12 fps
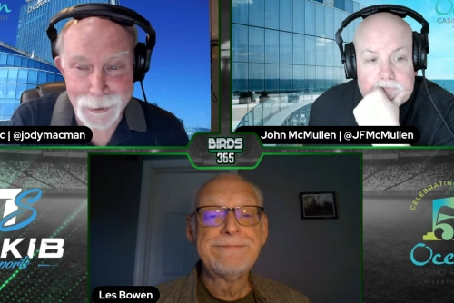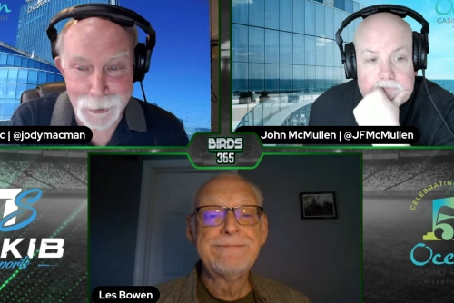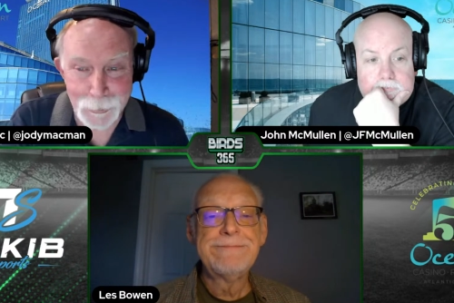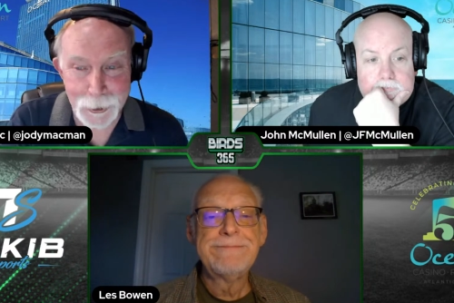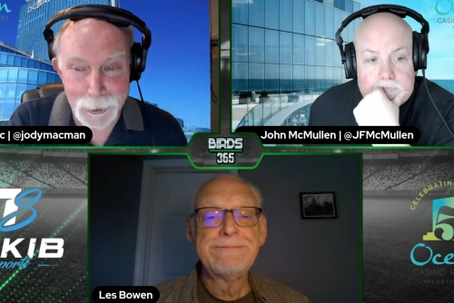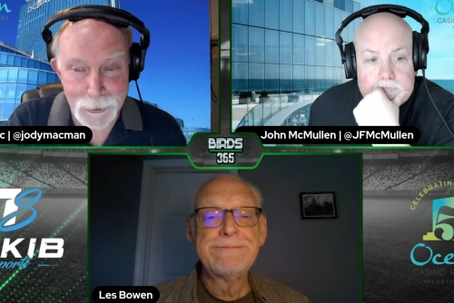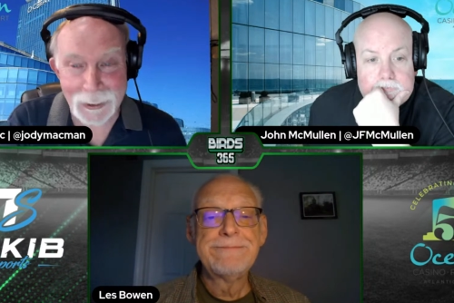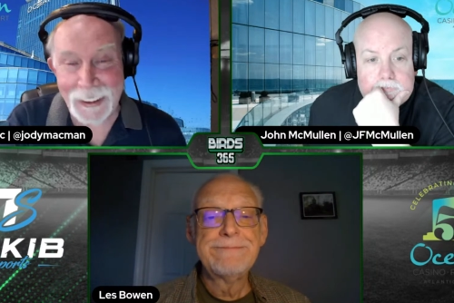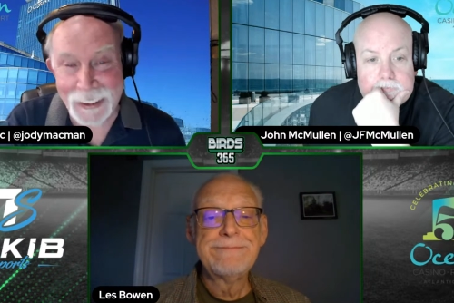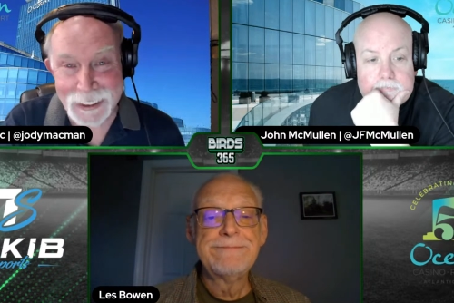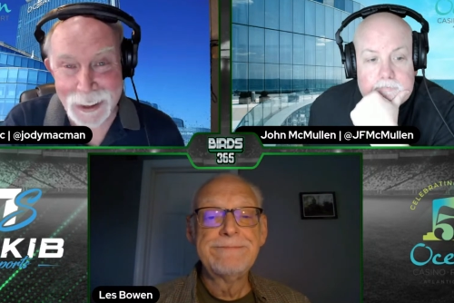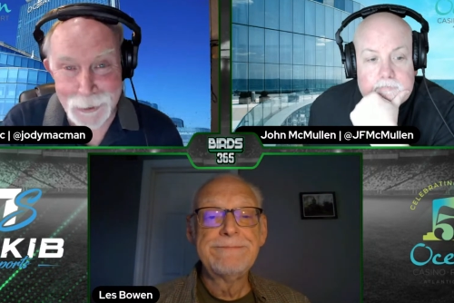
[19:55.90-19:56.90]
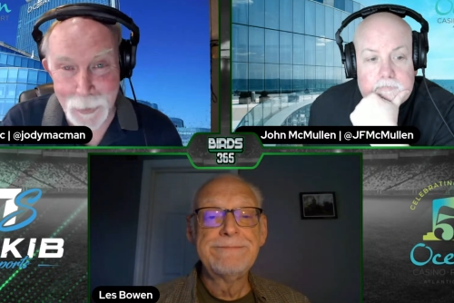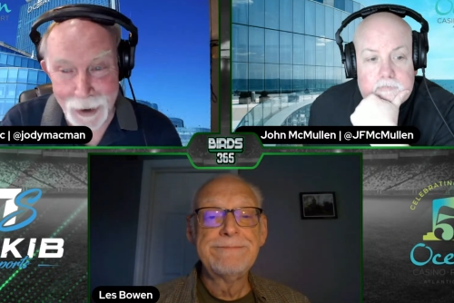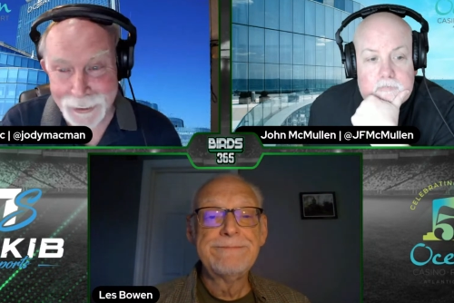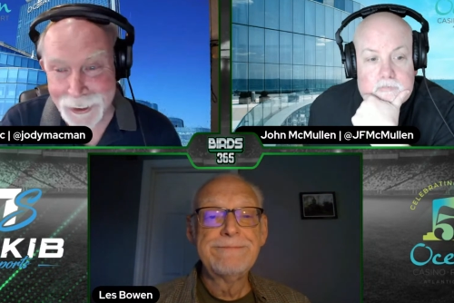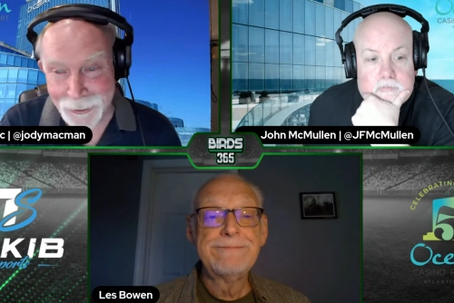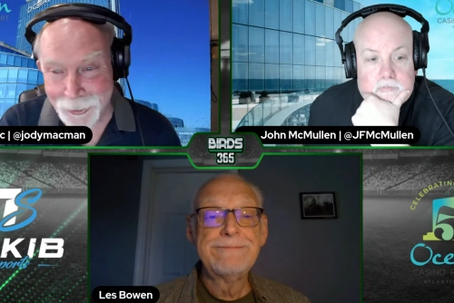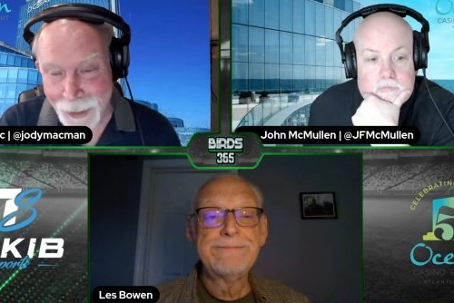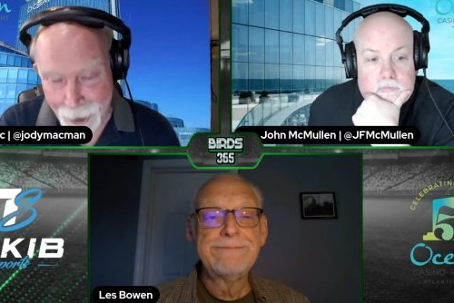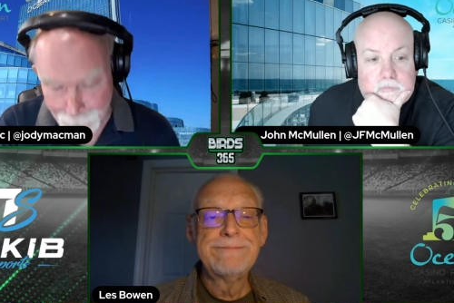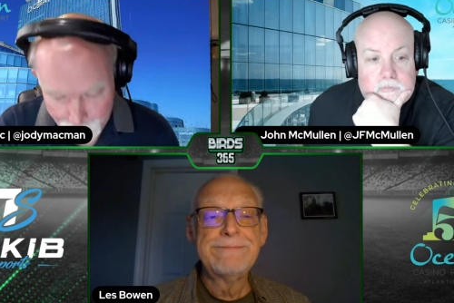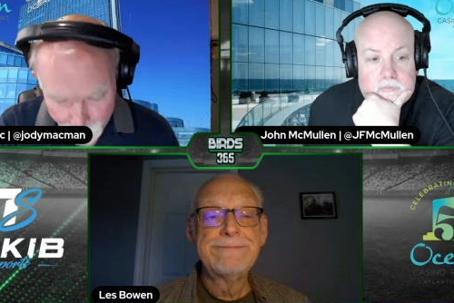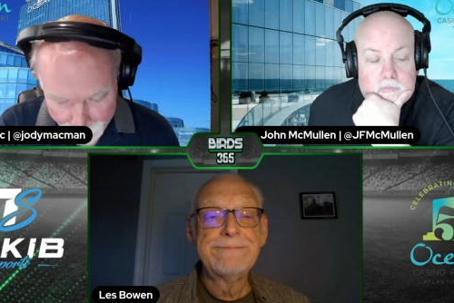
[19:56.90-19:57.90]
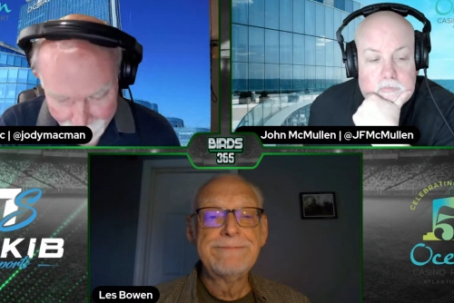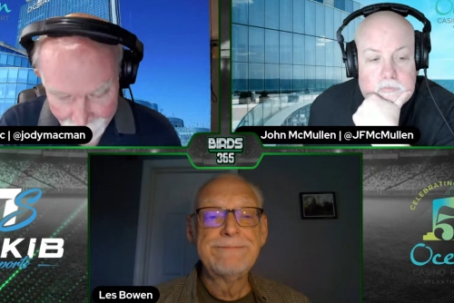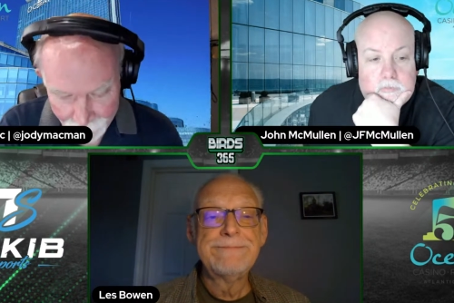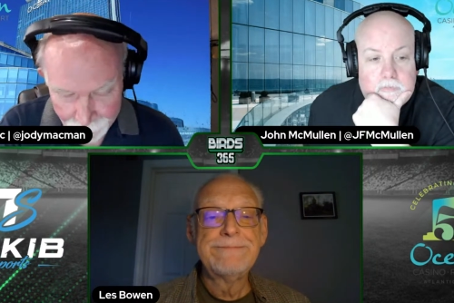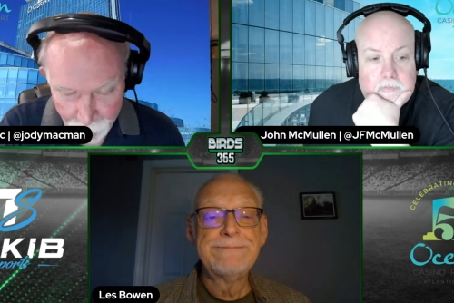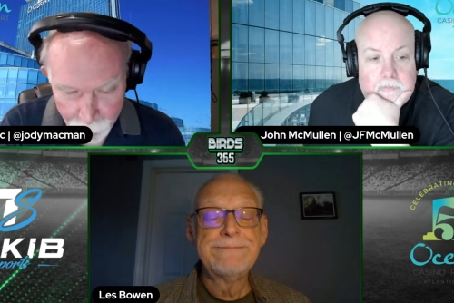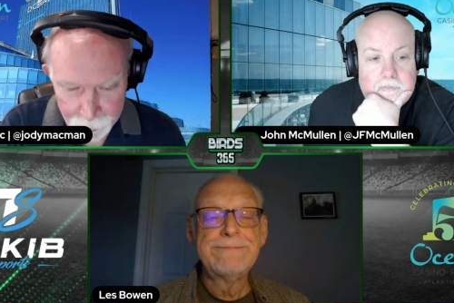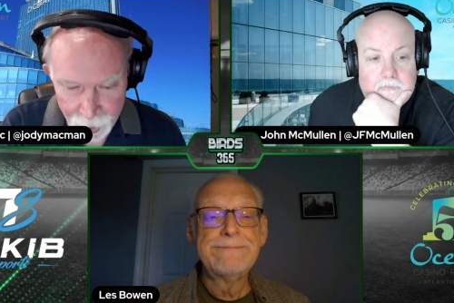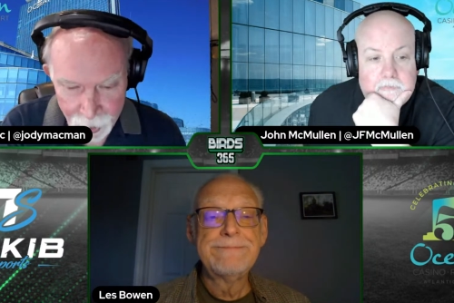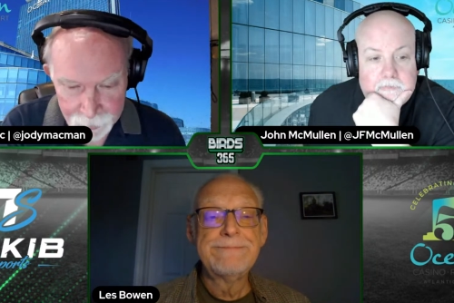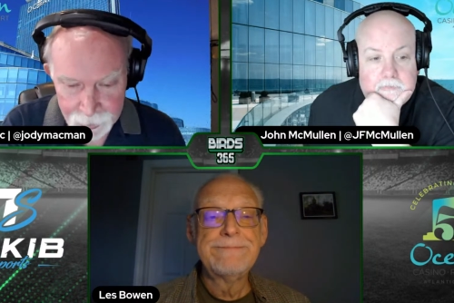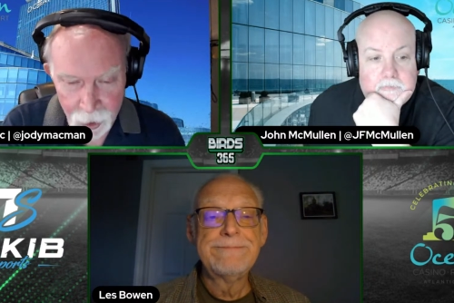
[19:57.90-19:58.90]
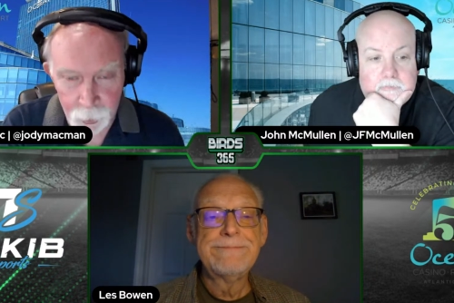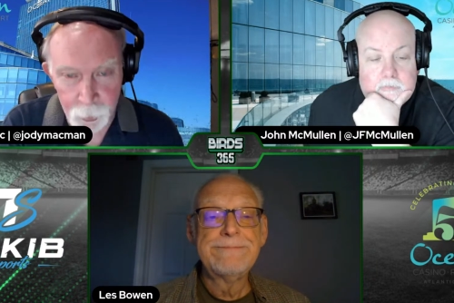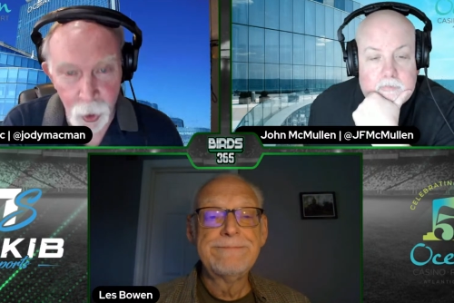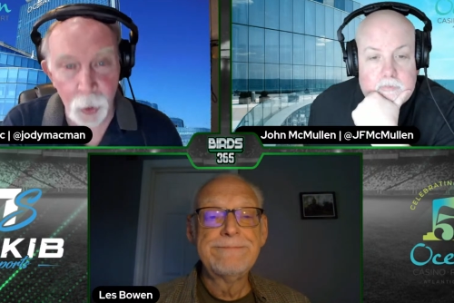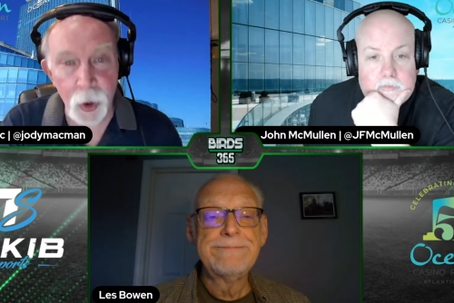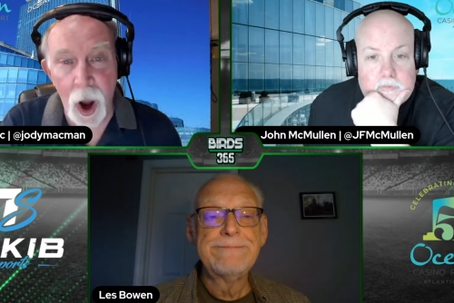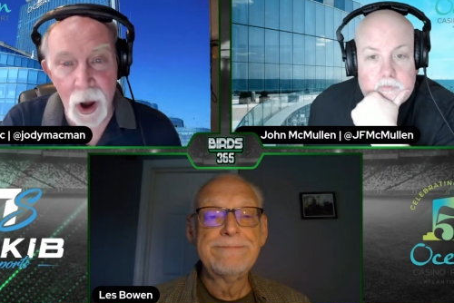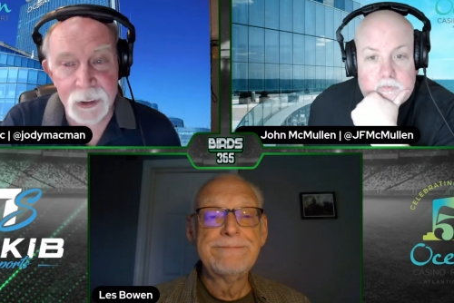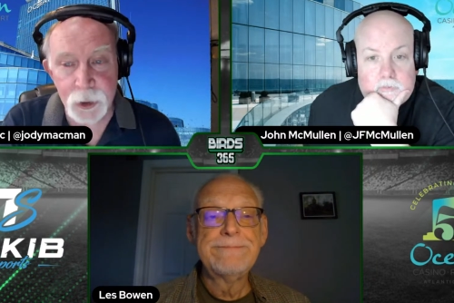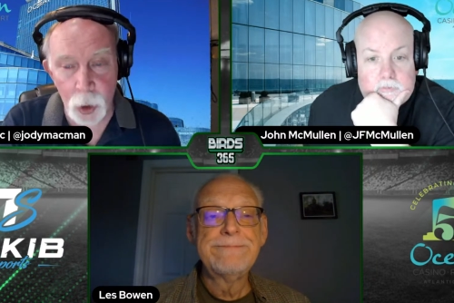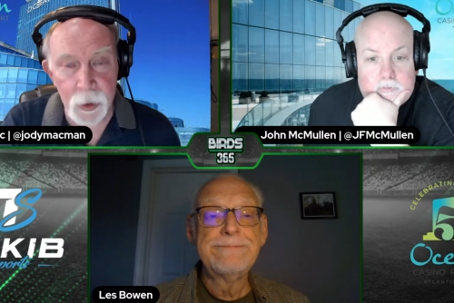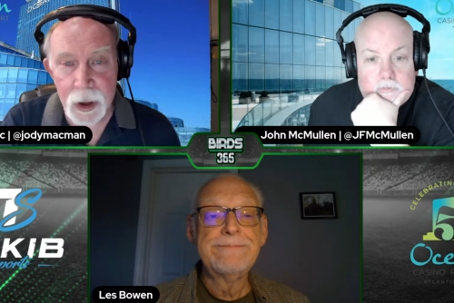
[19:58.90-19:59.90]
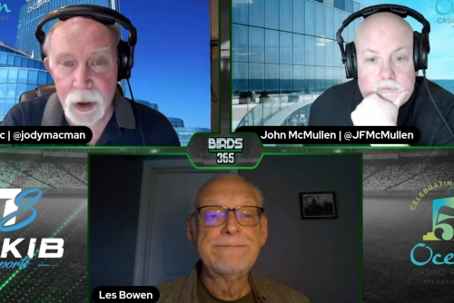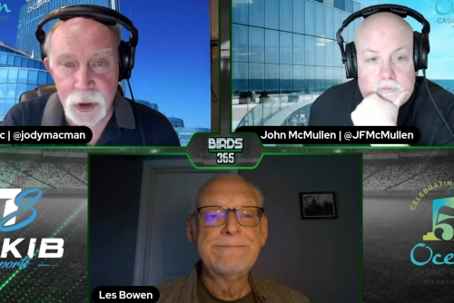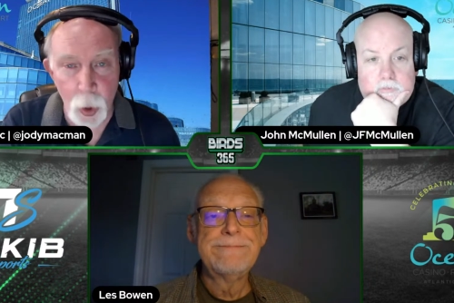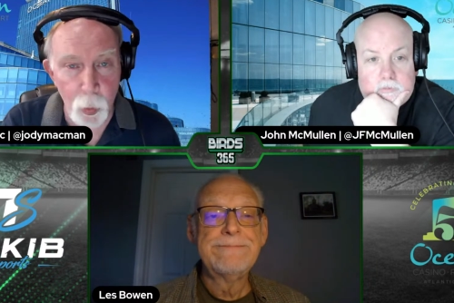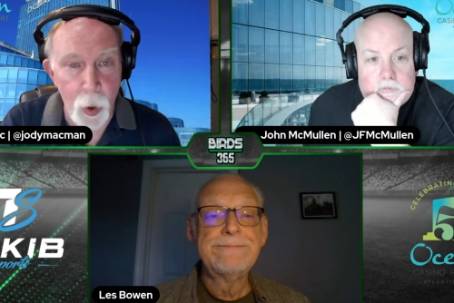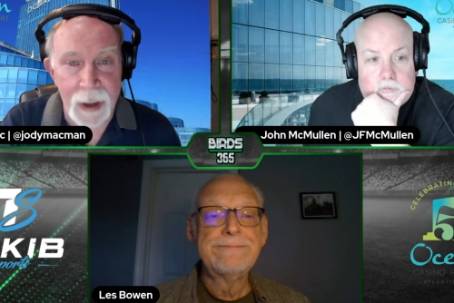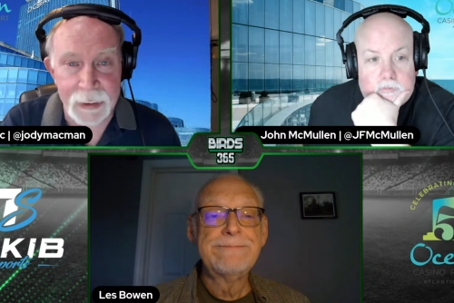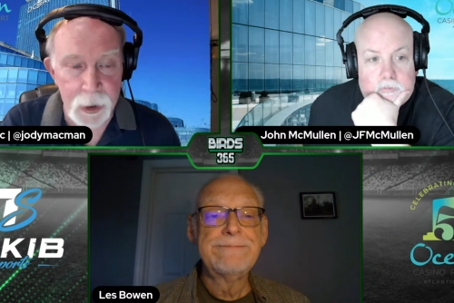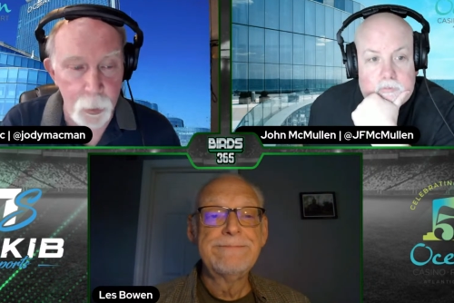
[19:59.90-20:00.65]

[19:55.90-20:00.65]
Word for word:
Speaker 1: him to do at least as much, if not more, going on down the road. All right, so here's a wacky,